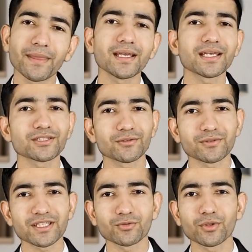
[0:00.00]
The
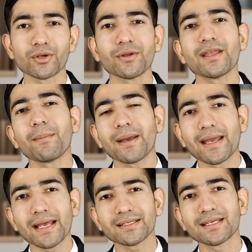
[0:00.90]
interface will look something
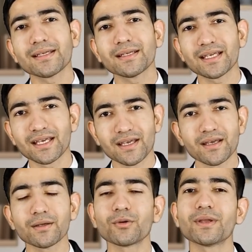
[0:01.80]
like this.
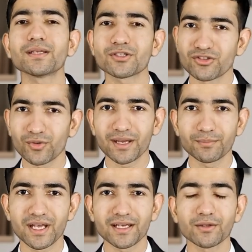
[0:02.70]
Here, you need to
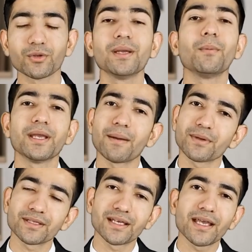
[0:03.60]
swipe right. You can read
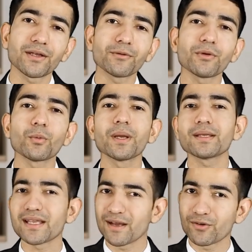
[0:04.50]
everything here if you
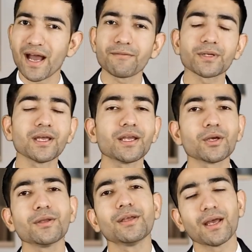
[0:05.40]
want. Now you have to click
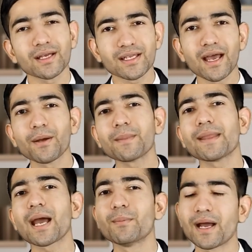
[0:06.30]
on Start Now.
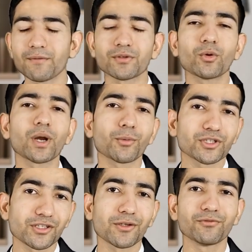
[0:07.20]
Now we have two
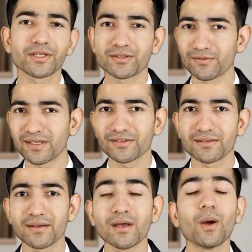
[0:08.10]
options in front of
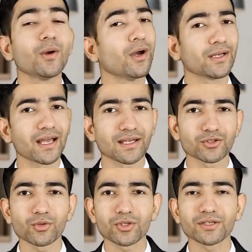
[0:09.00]
us, Log On and
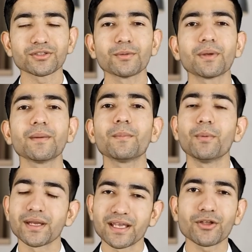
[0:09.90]
New Customer.
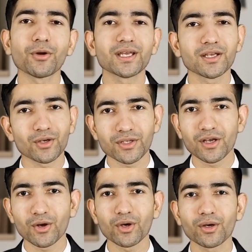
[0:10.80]
We need to click on
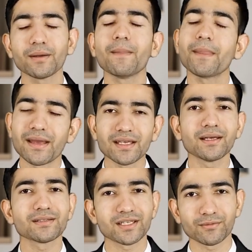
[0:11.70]
Log On.
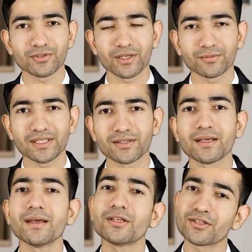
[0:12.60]
Here, some terms and
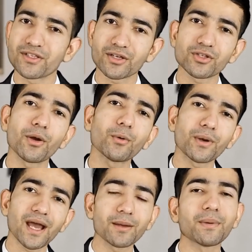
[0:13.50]
conditions are
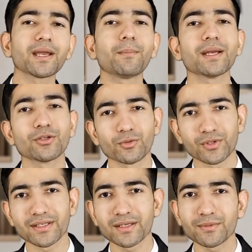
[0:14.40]
shown. I recommend you
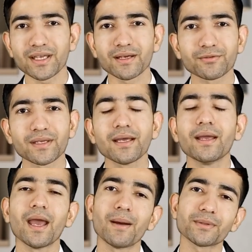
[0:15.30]
read them
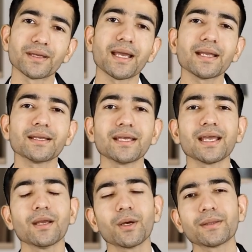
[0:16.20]
carefully. After that,
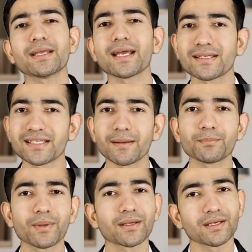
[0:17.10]
click on the
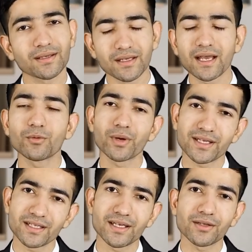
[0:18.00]
Accept button and
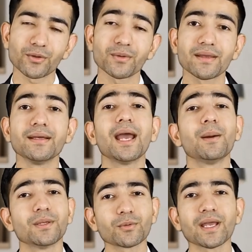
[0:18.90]
wait a little.
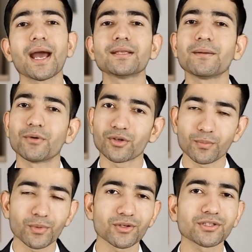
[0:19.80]
Now it will ask for
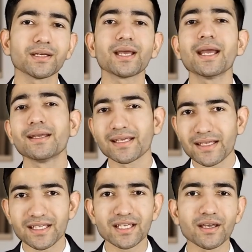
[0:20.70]
your personal
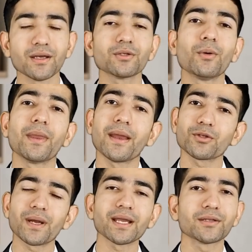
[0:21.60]
ID. Here, you need
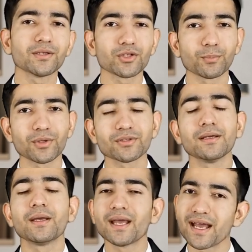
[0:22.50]
to enter your
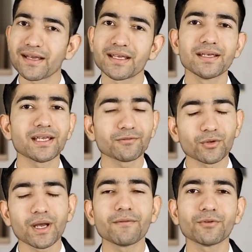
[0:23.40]
personal ID. If
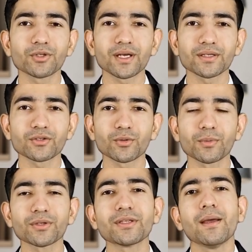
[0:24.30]
you have forgotten your
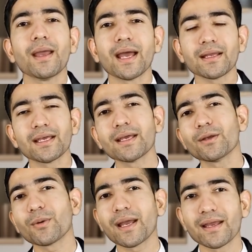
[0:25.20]
personal ID,
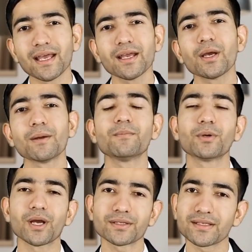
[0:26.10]
you can click on
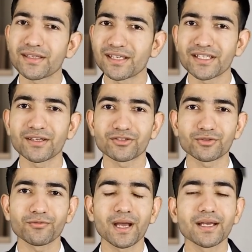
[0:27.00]
Forgotten Details
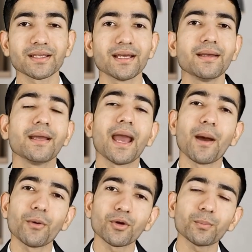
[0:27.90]
to find it.
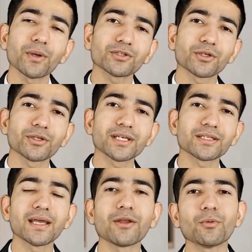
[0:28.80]
Now, your personal
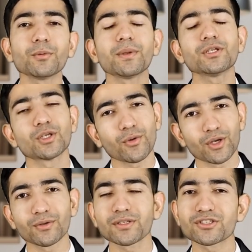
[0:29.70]
details will be shown
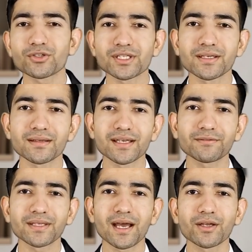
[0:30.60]
on the screen.
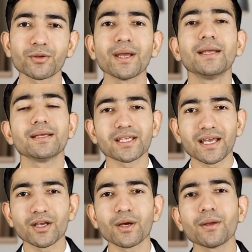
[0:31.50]
If they are correct,
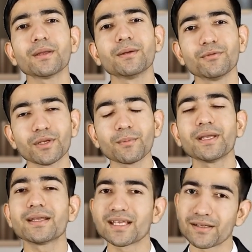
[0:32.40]
click on Confirm
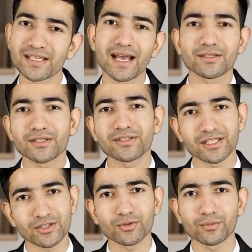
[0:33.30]
Details and
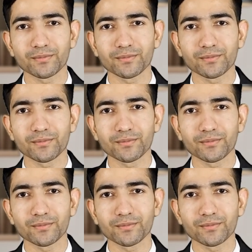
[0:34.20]
continue.